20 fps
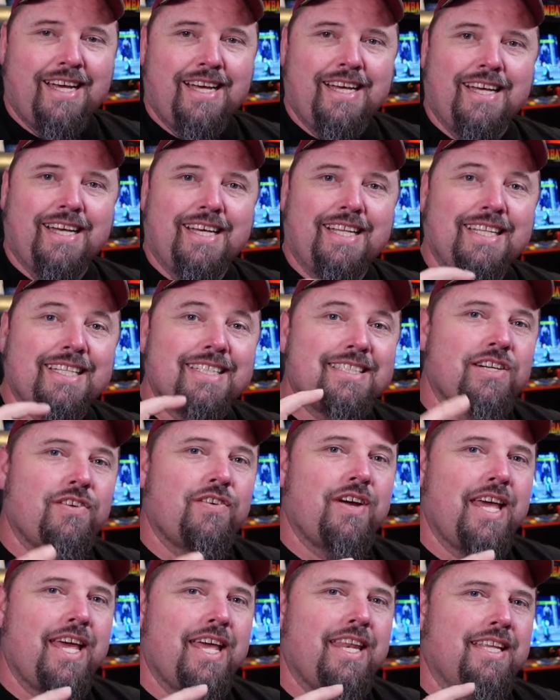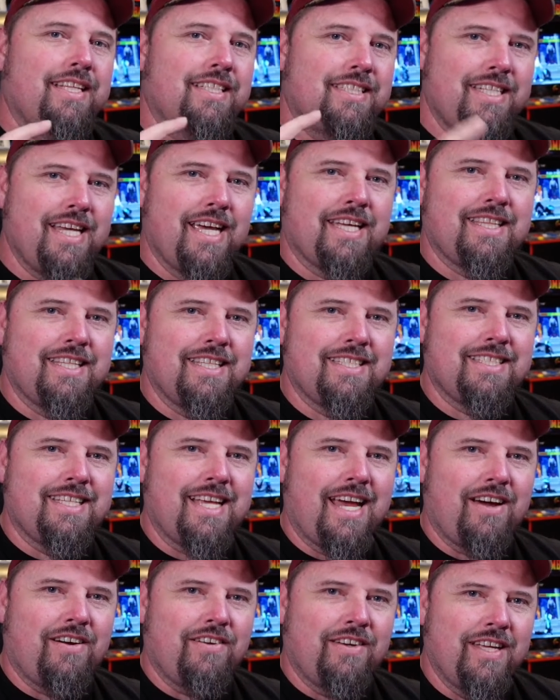Uh, let's go ahead and check
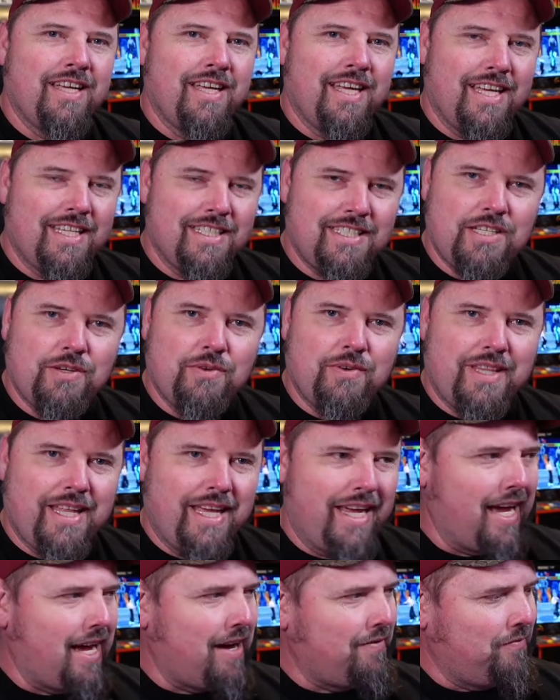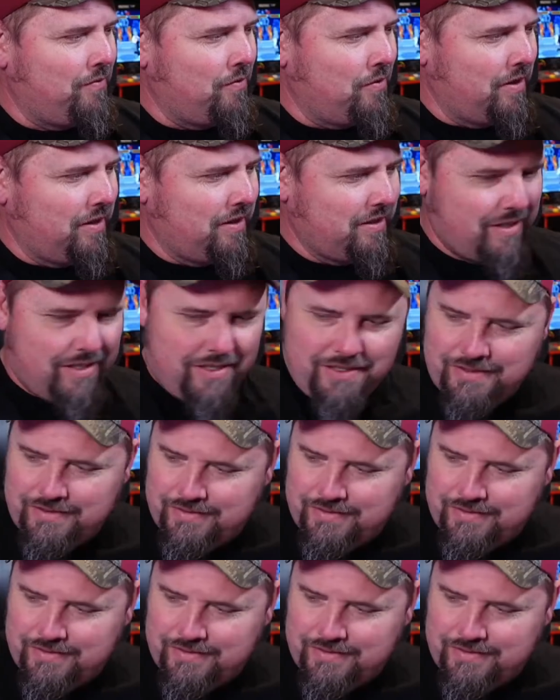this out and see what they got for us.